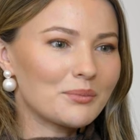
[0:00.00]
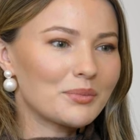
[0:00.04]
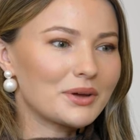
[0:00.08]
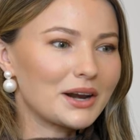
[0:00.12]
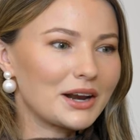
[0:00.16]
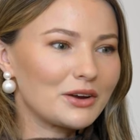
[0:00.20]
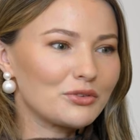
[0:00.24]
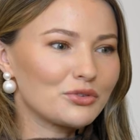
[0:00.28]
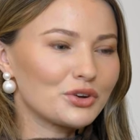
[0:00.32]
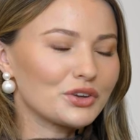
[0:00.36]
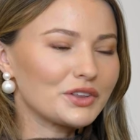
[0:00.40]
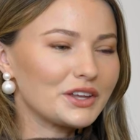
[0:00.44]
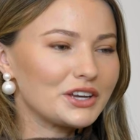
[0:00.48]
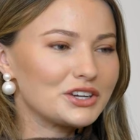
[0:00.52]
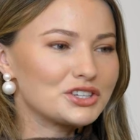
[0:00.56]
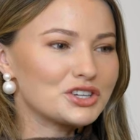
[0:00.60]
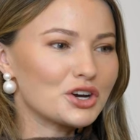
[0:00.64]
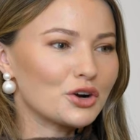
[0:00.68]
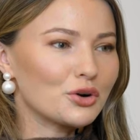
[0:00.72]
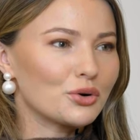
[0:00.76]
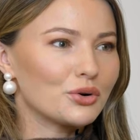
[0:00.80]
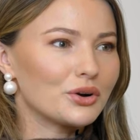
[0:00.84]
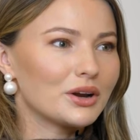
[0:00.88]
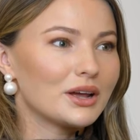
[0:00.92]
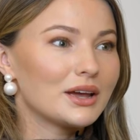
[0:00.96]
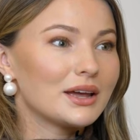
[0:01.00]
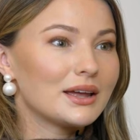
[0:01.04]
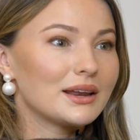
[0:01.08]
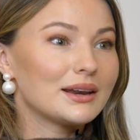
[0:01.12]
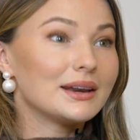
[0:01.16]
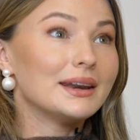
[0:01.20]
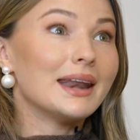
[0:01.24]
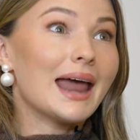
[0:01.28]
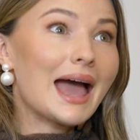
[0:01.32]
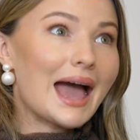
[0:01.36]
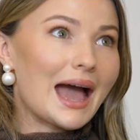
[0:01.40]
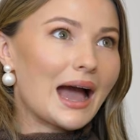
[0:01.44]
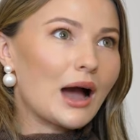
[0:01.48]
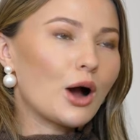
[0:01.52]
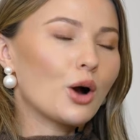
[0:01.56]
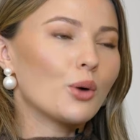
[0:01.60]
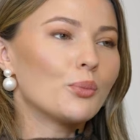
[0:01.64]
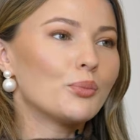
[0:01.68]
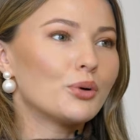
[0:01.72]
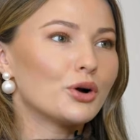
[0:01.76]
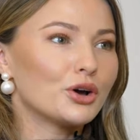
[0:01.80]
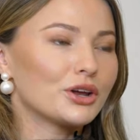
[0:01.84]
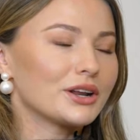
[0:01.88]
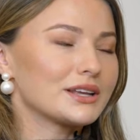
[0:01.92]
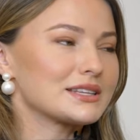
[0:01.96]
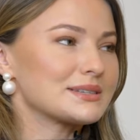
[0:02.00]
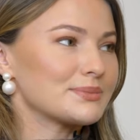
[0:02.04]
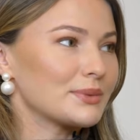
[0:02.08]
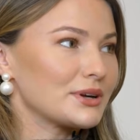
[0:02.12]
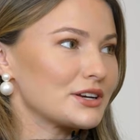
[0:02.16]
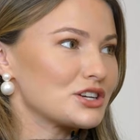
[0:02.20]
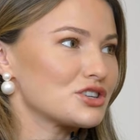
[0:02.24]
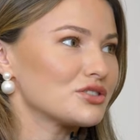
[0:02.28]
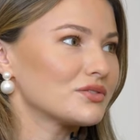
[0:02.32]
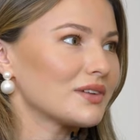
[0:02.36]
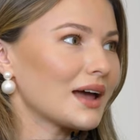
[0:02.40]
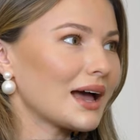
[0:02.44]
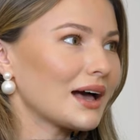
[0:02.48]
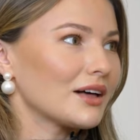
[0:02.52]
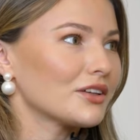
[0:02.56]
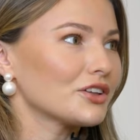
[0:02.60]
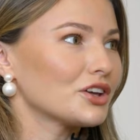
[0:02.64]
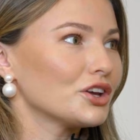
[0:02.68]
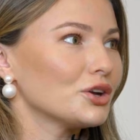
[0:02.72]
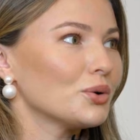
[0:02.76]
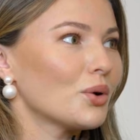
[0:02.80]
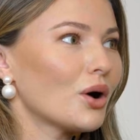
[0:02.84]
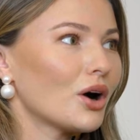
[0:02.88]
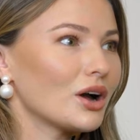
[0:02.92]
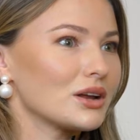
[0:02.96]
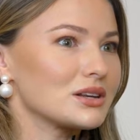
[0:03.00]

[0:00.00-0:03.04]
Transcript: but I really don't now put as much value mm-hmm.